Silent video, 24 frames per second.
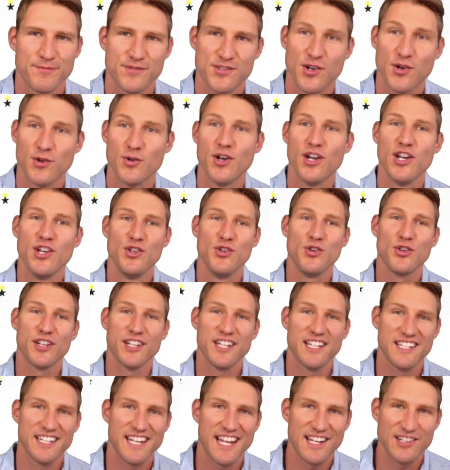So you
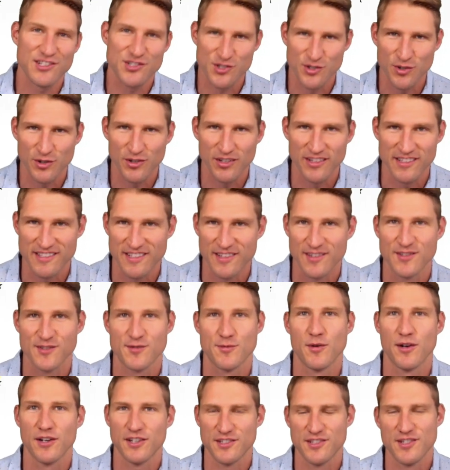can engage students in this
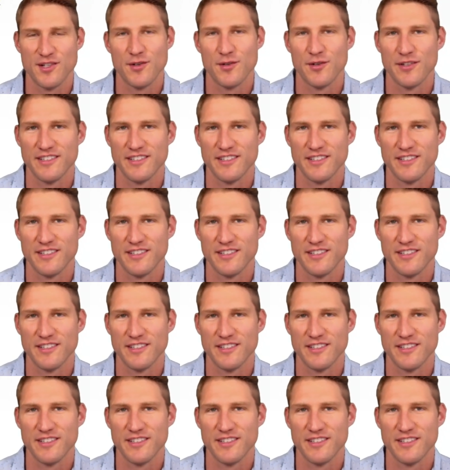work too,